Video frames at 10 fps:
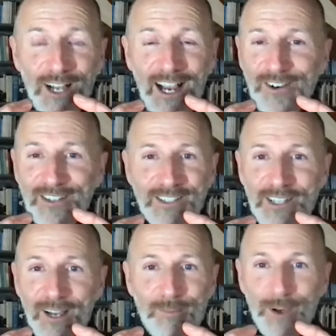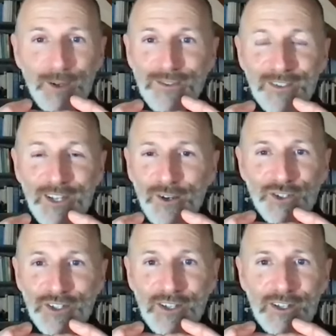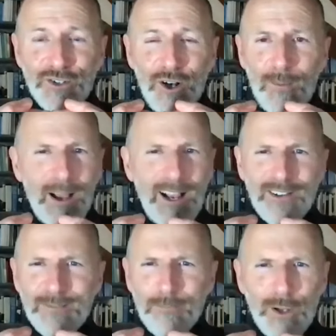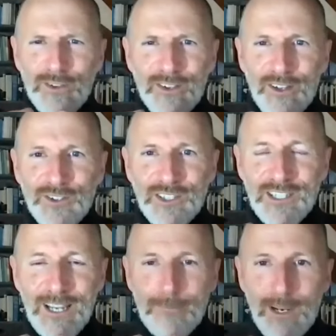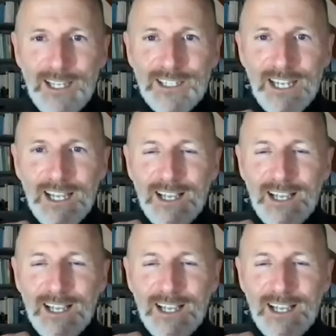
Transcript: How can that, both the ocean and the drop, how can both of those take place?